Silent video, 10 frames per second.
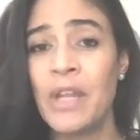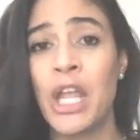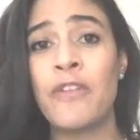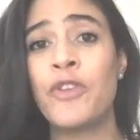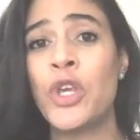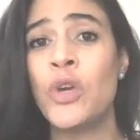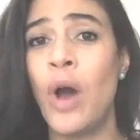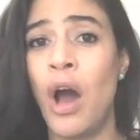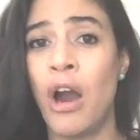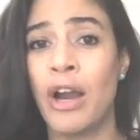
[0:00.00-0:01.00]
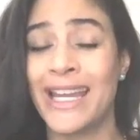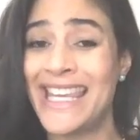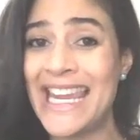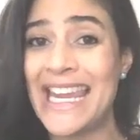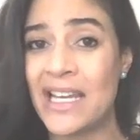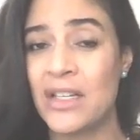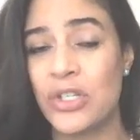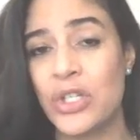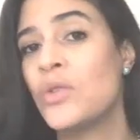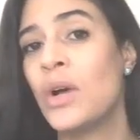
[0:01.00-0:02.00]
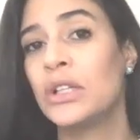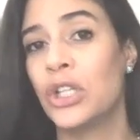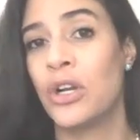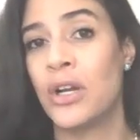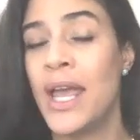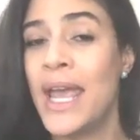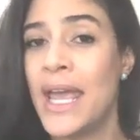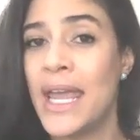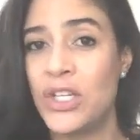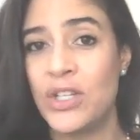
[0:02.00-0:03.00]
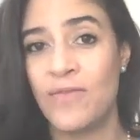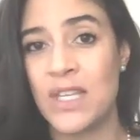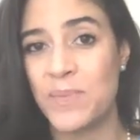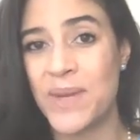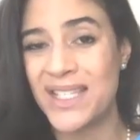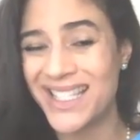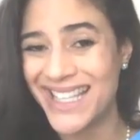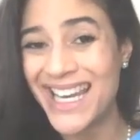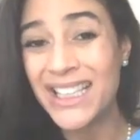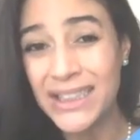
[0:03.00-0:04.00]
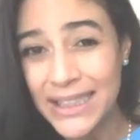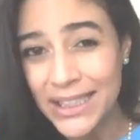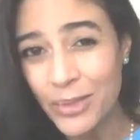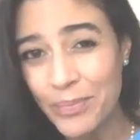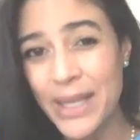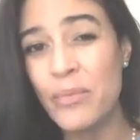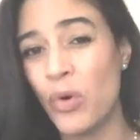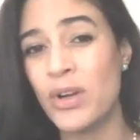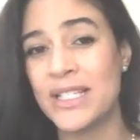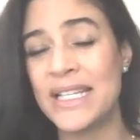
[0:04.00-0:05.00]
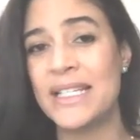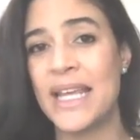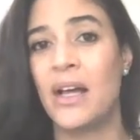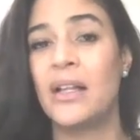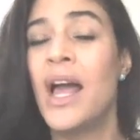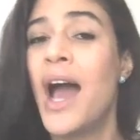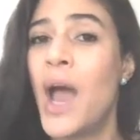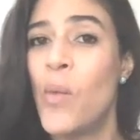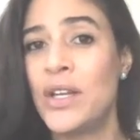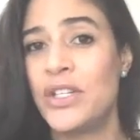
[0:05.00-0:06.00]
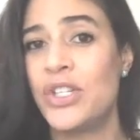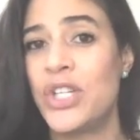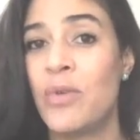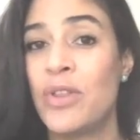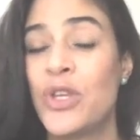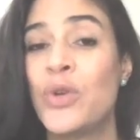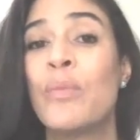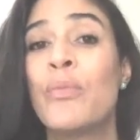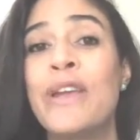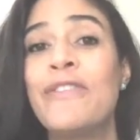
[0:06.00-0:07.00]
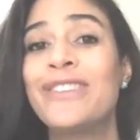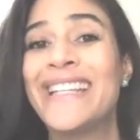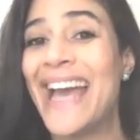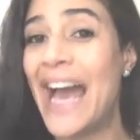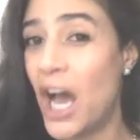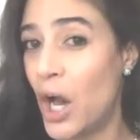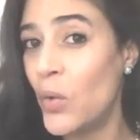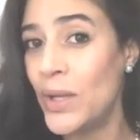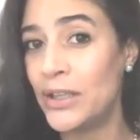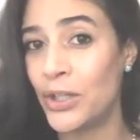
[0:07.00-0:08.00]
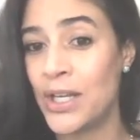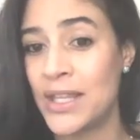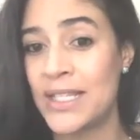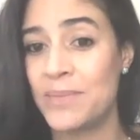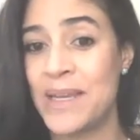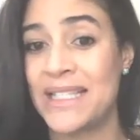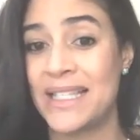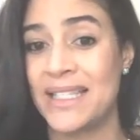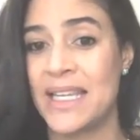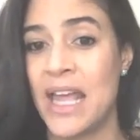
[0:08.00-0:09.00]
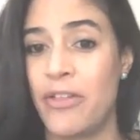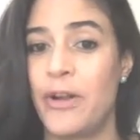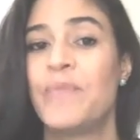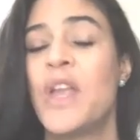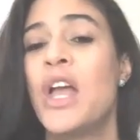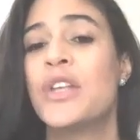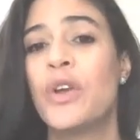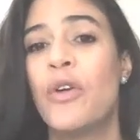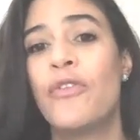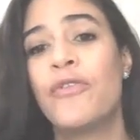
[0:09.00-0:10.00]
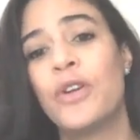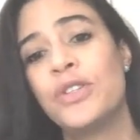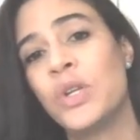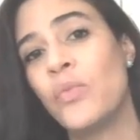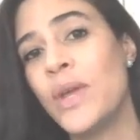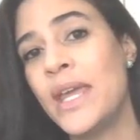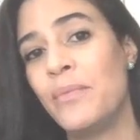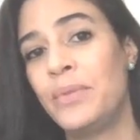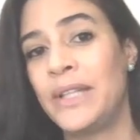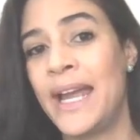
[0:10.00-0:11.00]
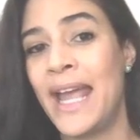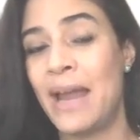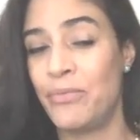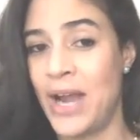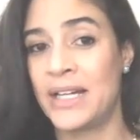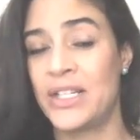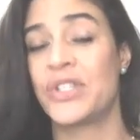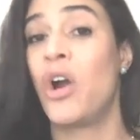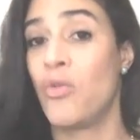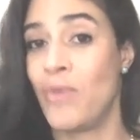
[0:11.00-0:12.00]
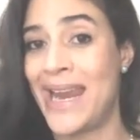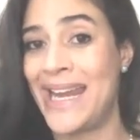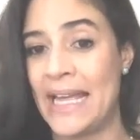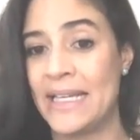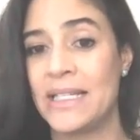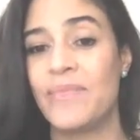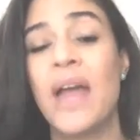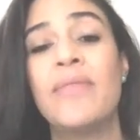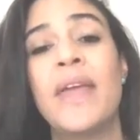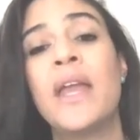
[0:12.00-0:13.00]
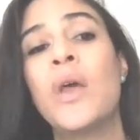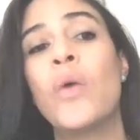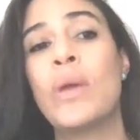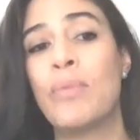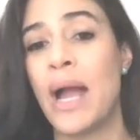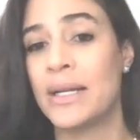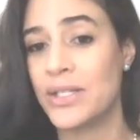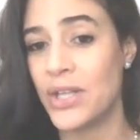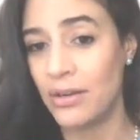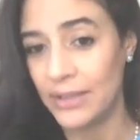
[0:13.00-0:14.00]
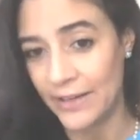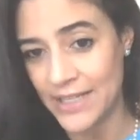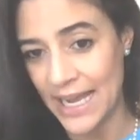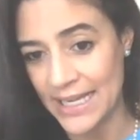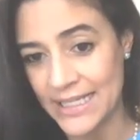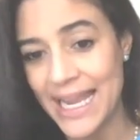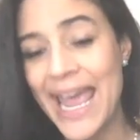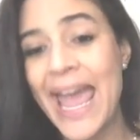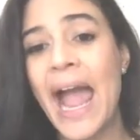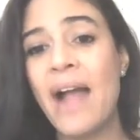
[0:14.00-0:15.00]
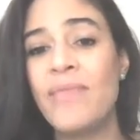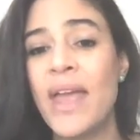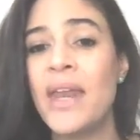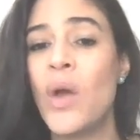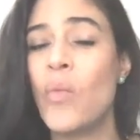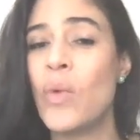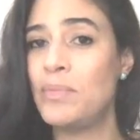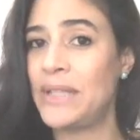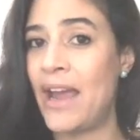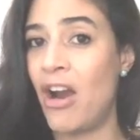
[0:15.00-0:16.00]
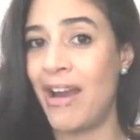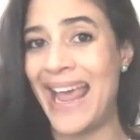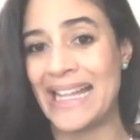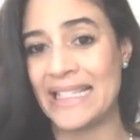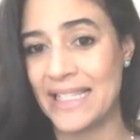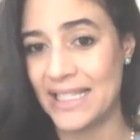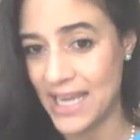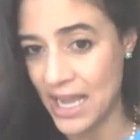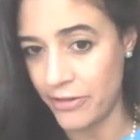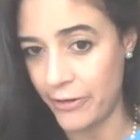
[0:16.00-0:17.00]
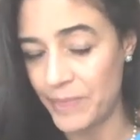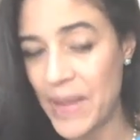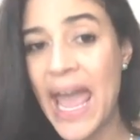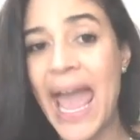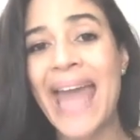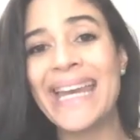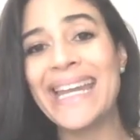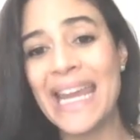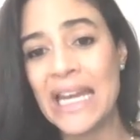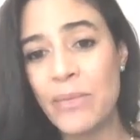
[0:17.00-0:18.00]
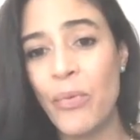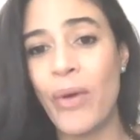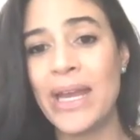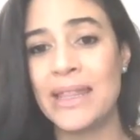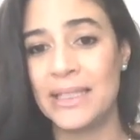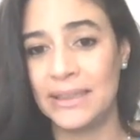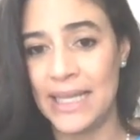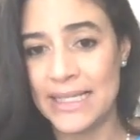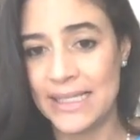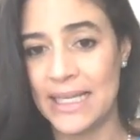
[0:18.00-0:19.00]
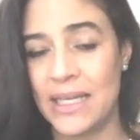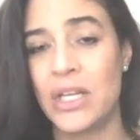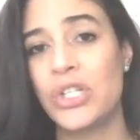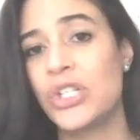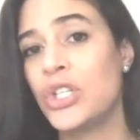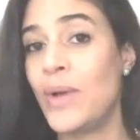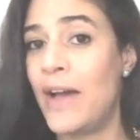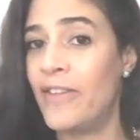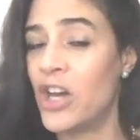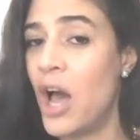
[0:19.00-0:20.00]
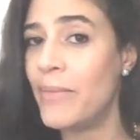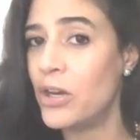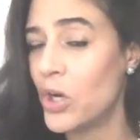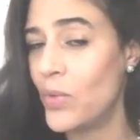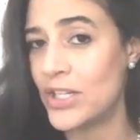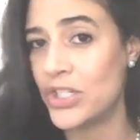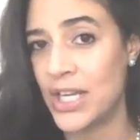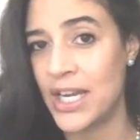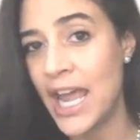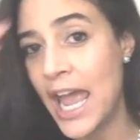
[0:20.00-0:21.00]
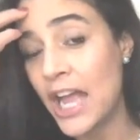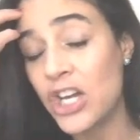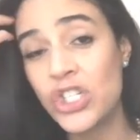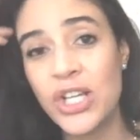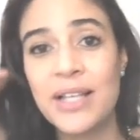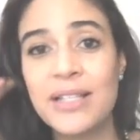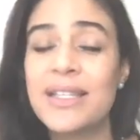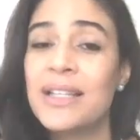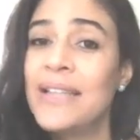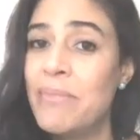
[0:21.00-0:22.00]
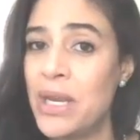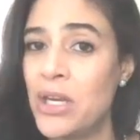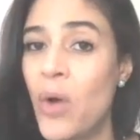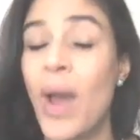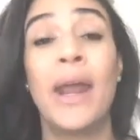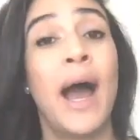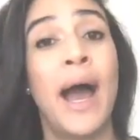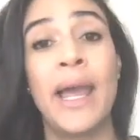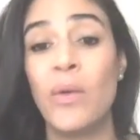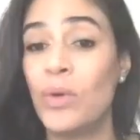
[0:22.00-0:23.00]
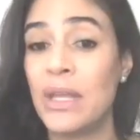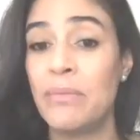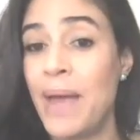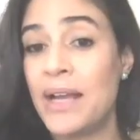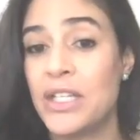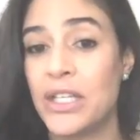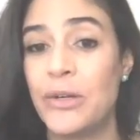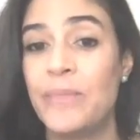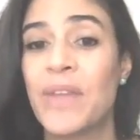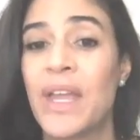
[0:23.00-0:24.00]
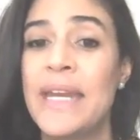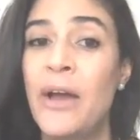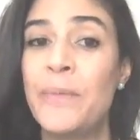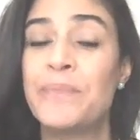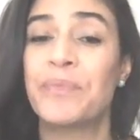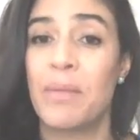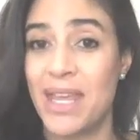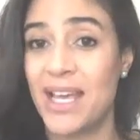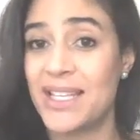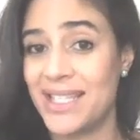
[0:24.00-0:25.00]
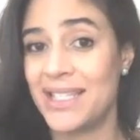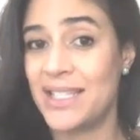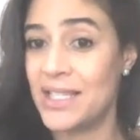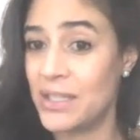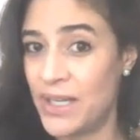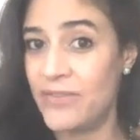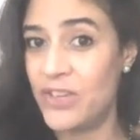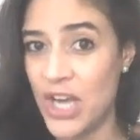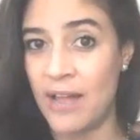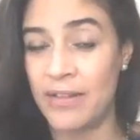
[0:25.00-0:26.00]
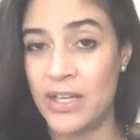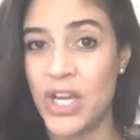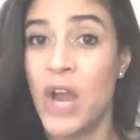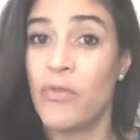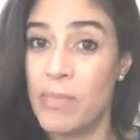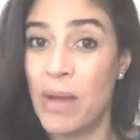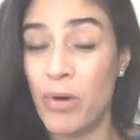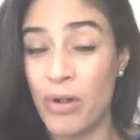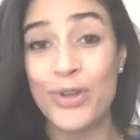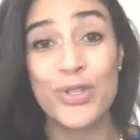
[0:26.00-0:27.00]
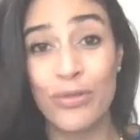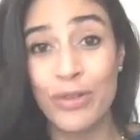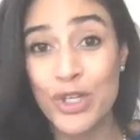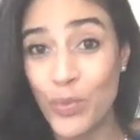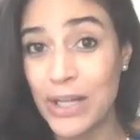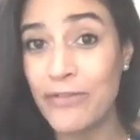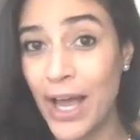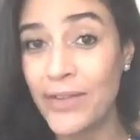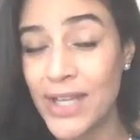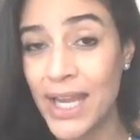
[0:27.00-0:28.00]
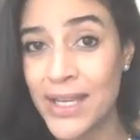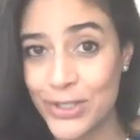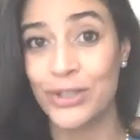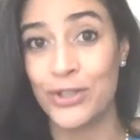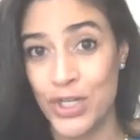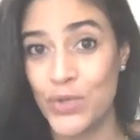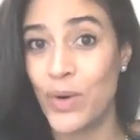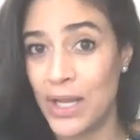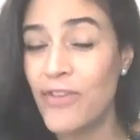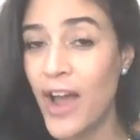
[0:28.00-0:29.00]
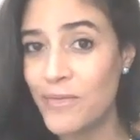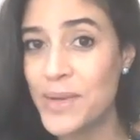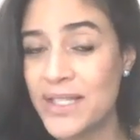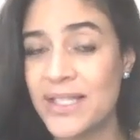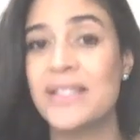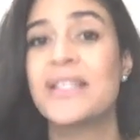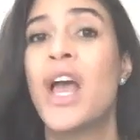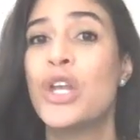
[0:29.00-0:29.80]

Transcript: if you are keen to learn each of these pieces in a little bit more detail, I want to share with you briefly how we learn these pieces together. So first we play and practice our right hand, and then we practice our left hand, and then we play our hands together. And at any point in the lesson, should you have a comment or question, just let me know and I will get back to you. Now, because this is a bit of a challenge, remember there's only 25 days to learn 25 pieces.